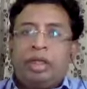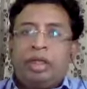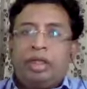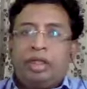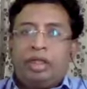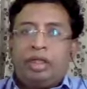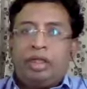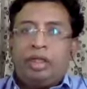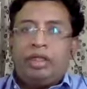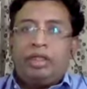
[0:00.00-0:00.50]

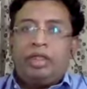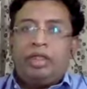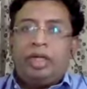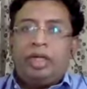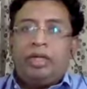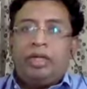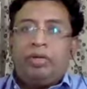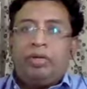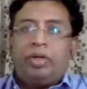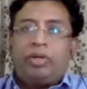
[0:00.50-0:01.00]
this
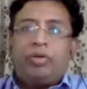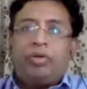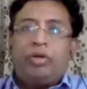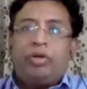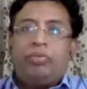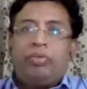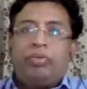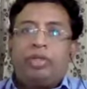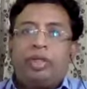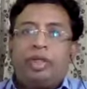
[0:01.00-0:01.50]
HCI. You are
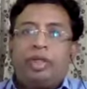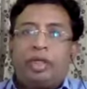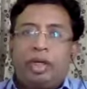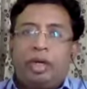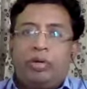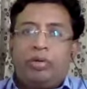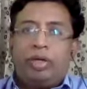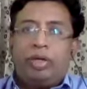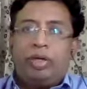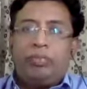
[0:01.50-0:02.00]
going for the
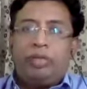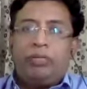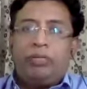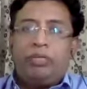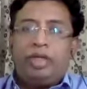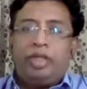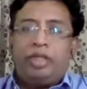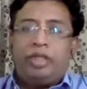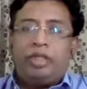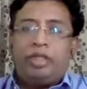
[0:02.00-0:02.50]
cloud
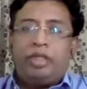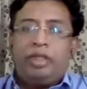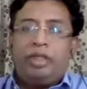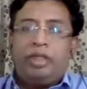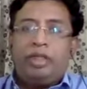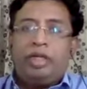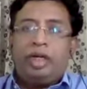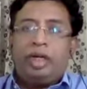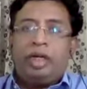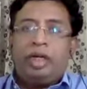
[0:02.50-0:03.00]
implementation
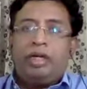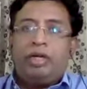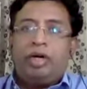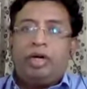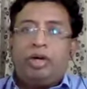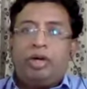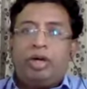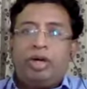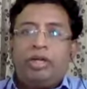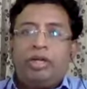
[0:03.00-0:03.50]
and
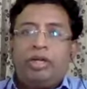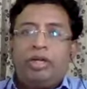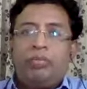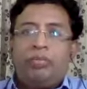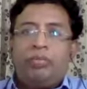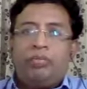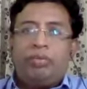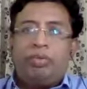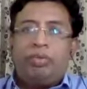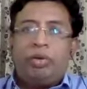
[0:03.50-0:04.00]
already have
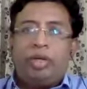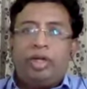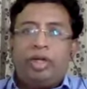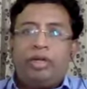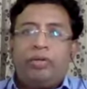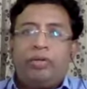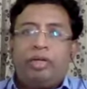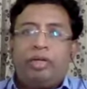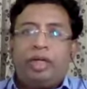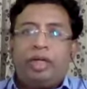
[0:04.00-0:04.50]
floated
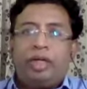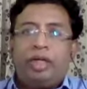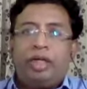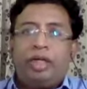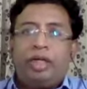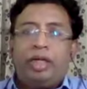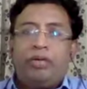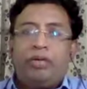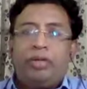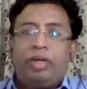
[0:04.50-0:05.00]
our tender
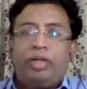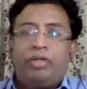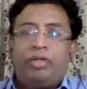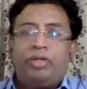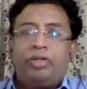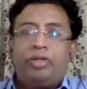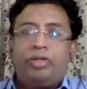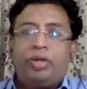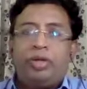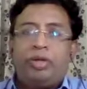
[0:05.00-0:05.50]
and very
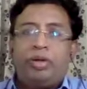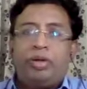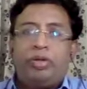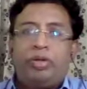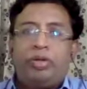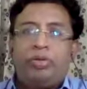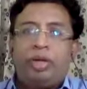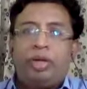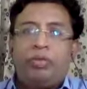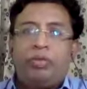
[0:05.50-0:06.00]
soon you are going
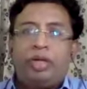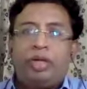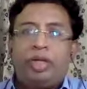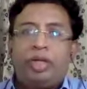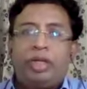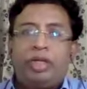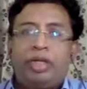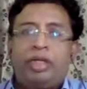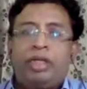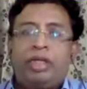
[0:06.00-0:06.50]
to award
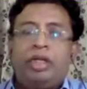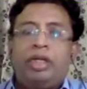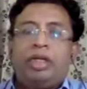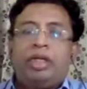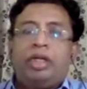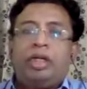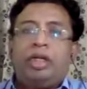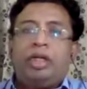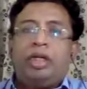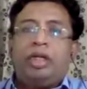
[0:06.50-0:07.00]
a
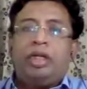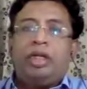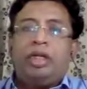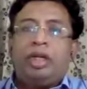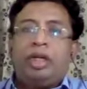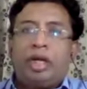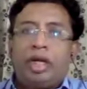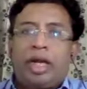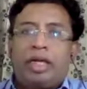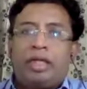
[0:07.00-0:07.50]

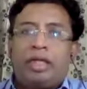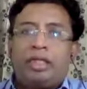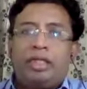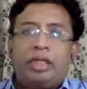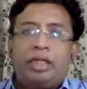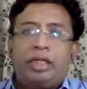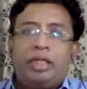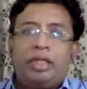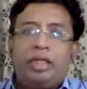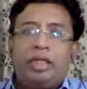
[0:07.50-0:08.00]
DRAS
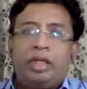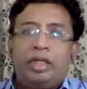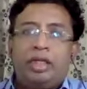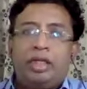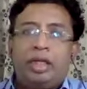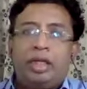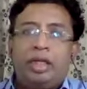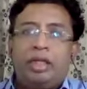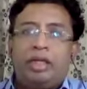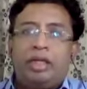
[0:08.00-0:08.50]

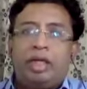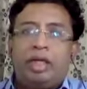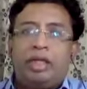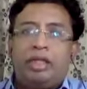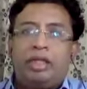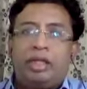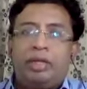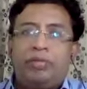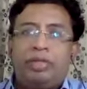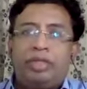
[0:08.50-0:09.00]
DR as
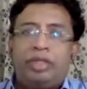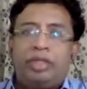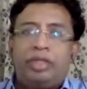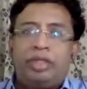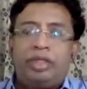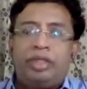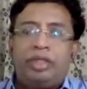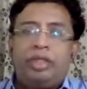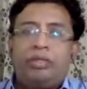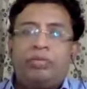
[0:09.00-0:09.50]

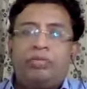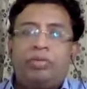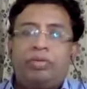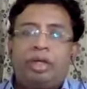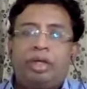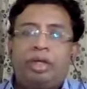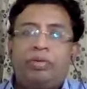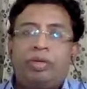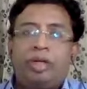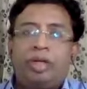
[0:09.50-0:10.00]
services for
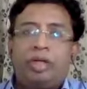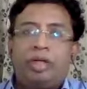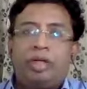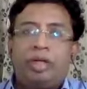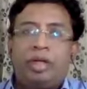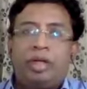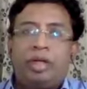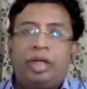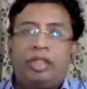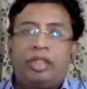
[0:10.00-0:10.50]
our
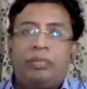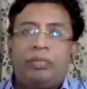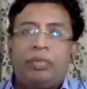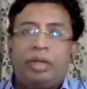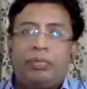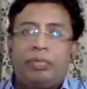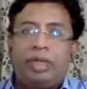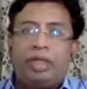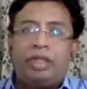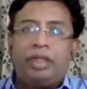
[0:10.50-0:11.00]
non-SAP
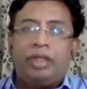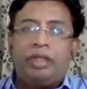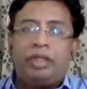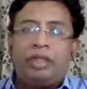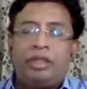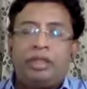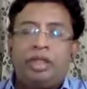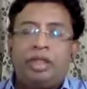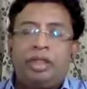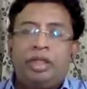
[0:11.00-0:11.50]
application.
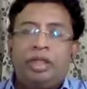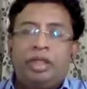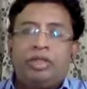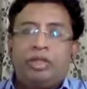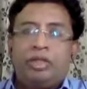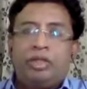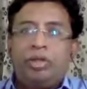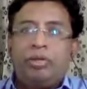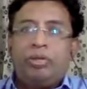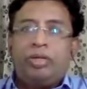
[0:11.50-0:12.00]

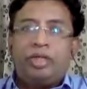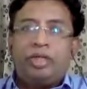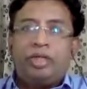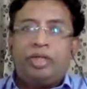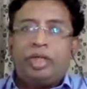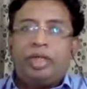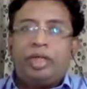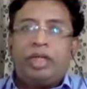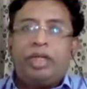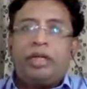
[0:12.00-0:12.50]
So you are
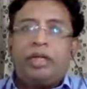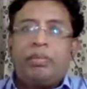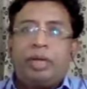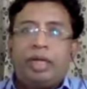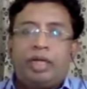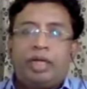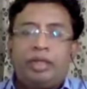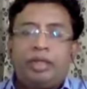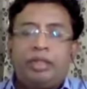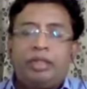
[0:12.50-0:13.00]
striking a
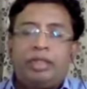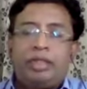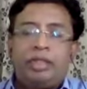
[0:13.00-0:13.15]
balance.